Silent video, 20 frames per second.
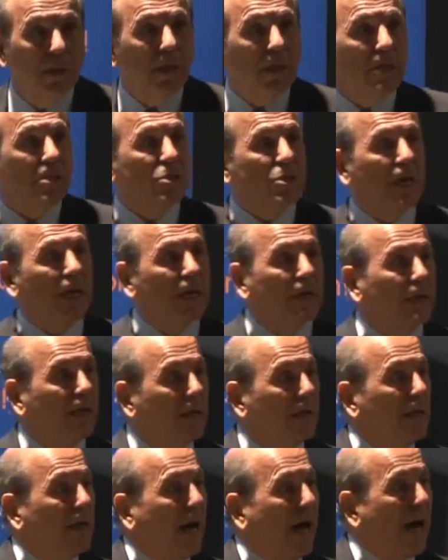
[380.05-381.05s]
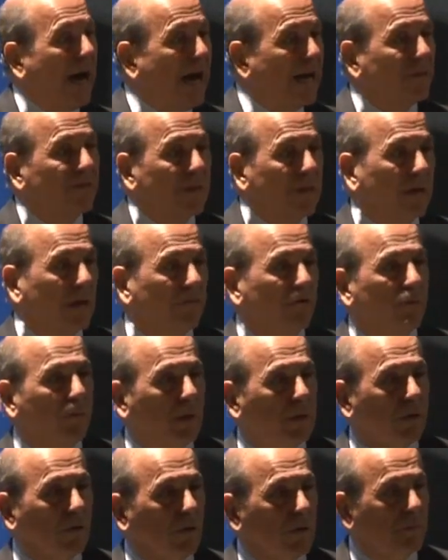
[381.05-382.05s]
He said, I think
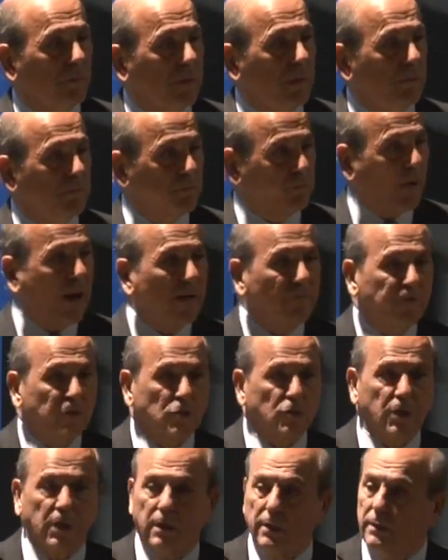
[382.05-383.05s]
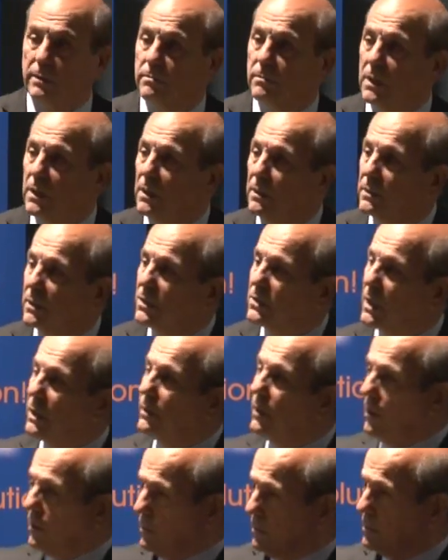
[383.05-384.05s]
everybody ought to be profit share because
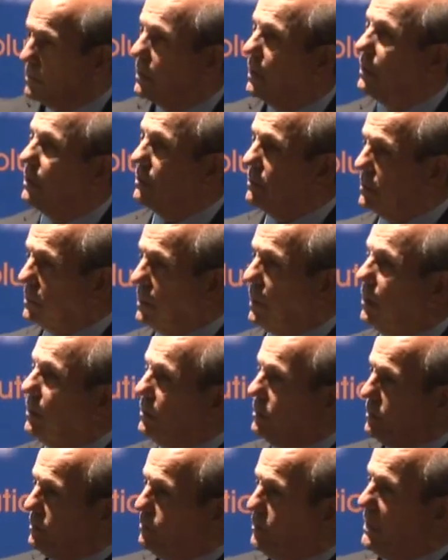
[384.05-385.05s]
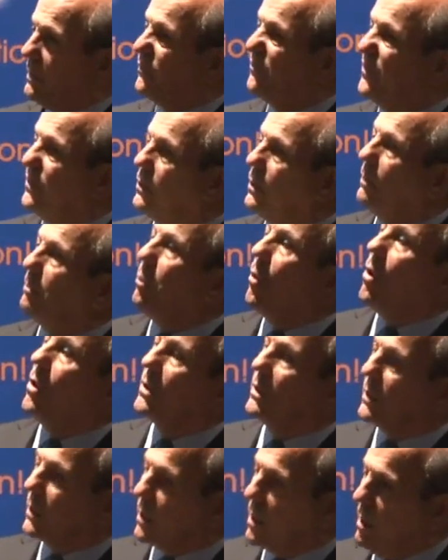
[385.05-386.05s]
then they'll, they'll, they'll be, feel a
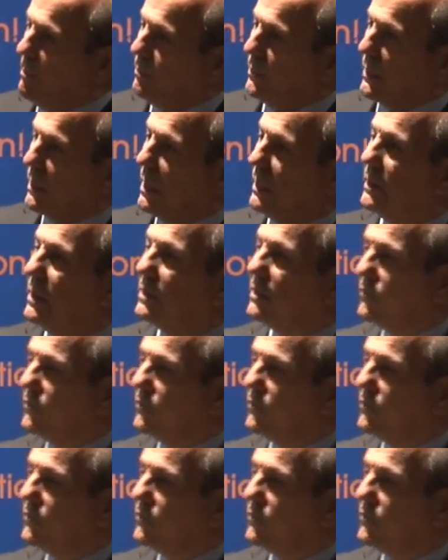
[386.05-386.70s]
part of the company. And they